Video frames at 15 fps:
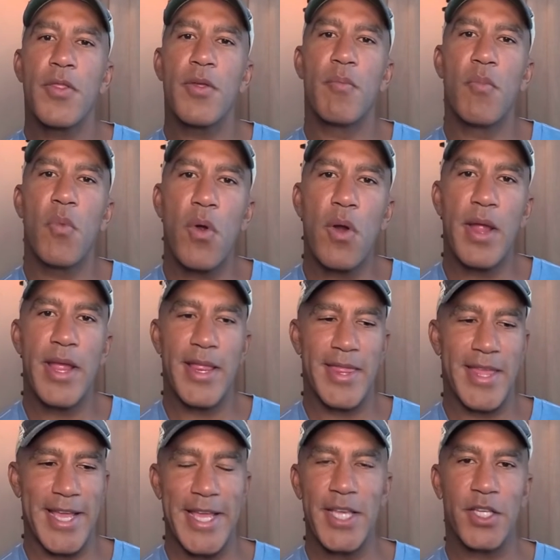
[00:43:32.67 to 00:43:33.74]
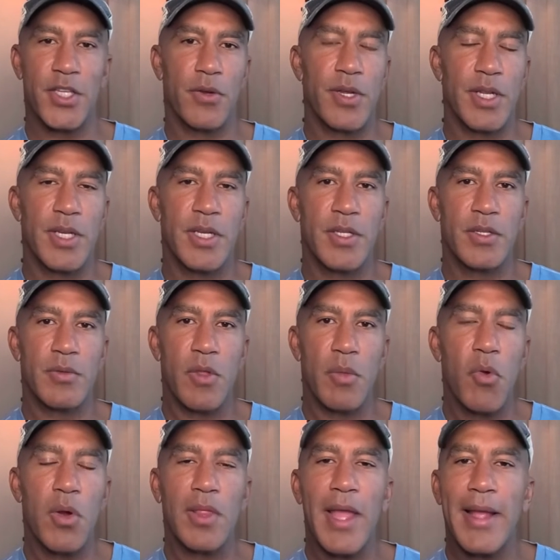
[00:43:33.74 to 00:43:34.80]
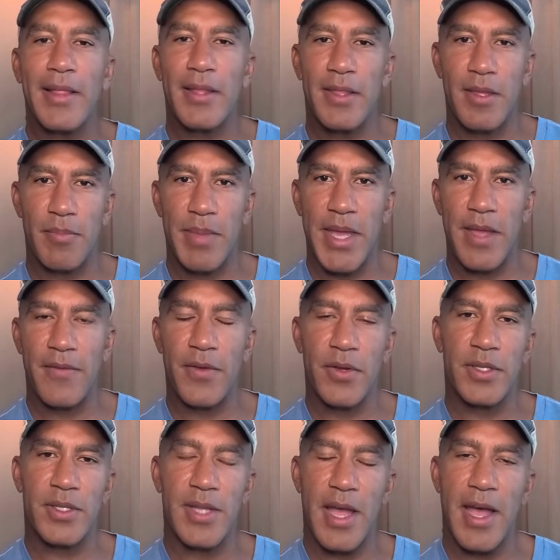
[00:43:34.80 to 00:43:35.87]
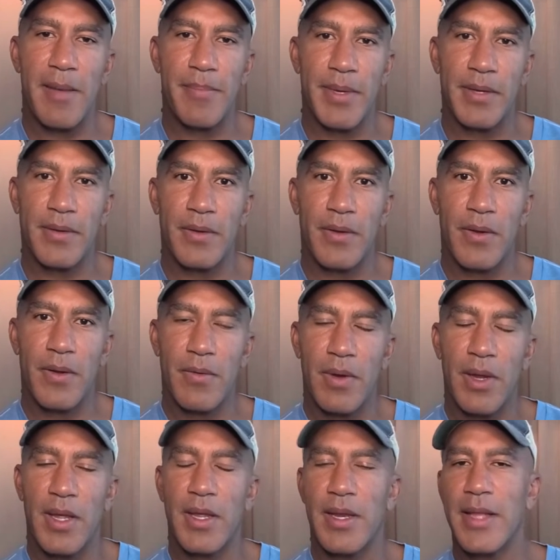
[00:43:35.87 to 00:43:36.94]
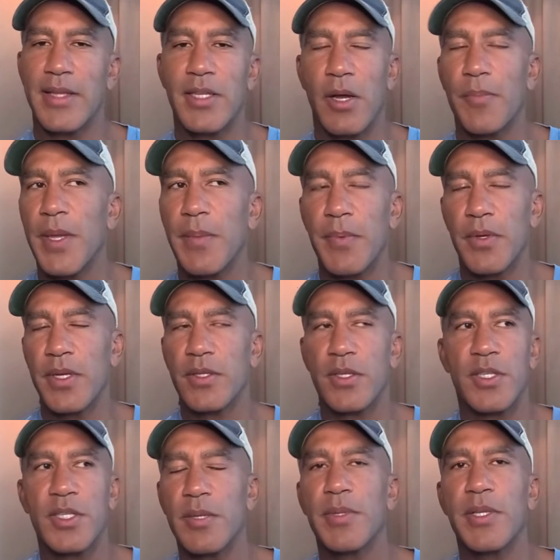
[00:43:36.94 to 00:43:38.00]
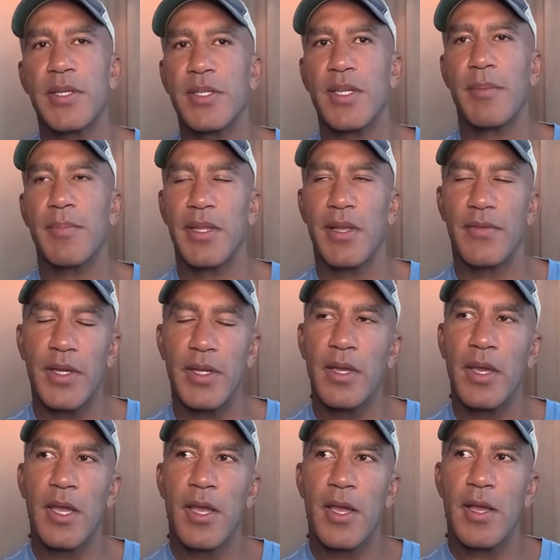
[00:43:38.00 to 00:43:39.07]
The more the easier it is, the more likely the behavior is to happen, right? And I tell people, here's a simple example of it.